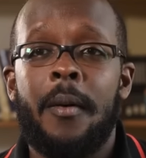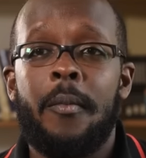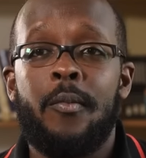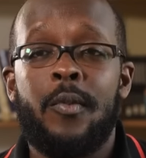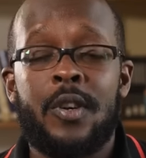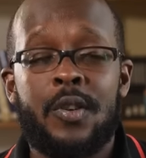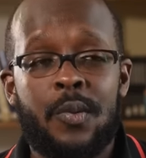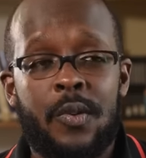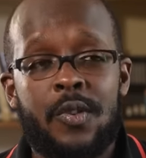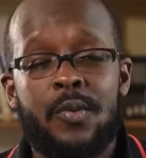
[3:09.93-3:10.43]

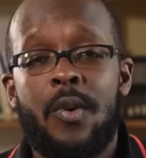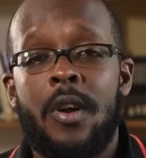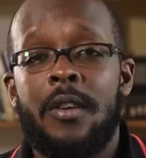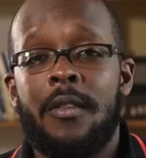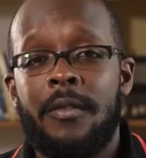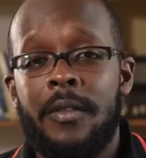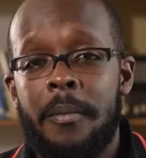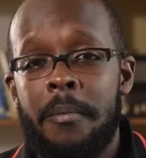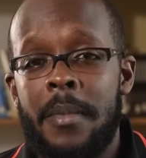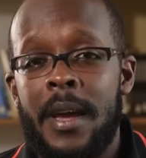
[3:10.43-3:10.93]
which was one
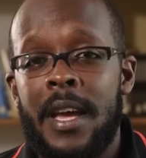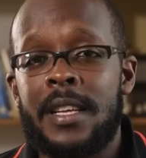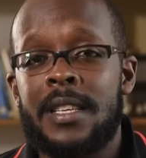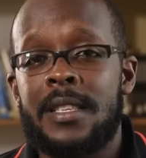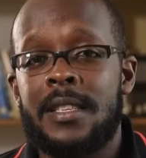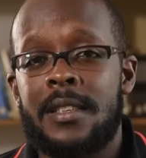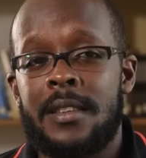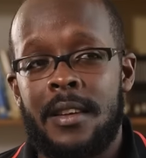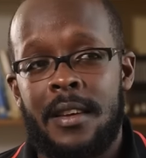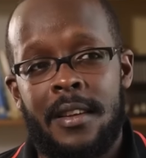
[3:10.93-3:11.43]
of the
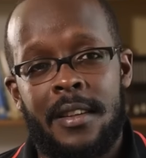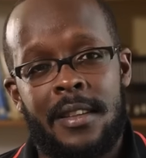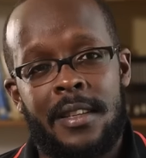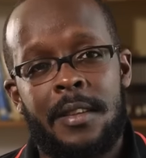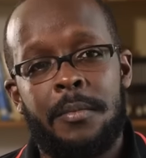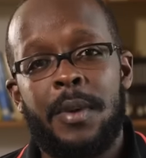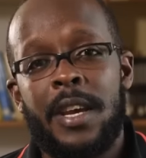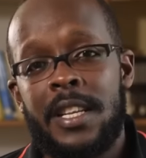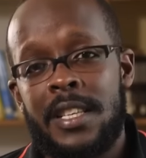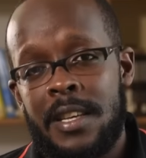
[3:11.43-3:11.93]
best
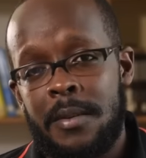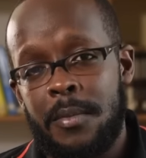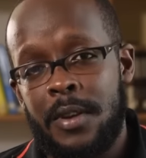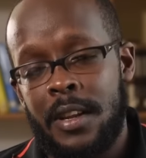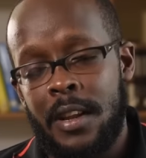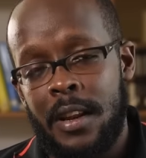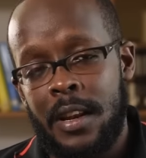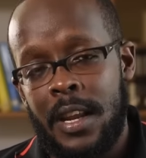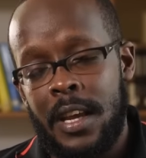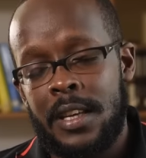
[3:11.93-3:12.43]
debate team in
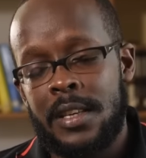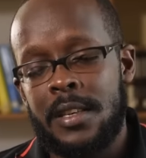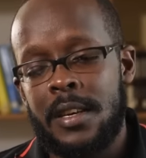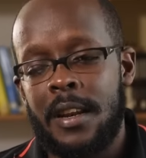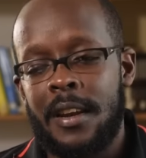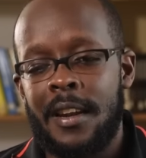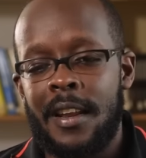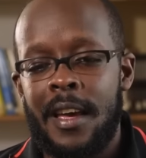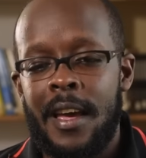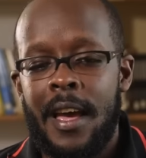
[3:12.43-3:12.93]
the
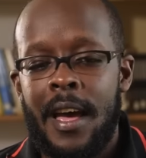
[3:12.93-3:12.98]
nation,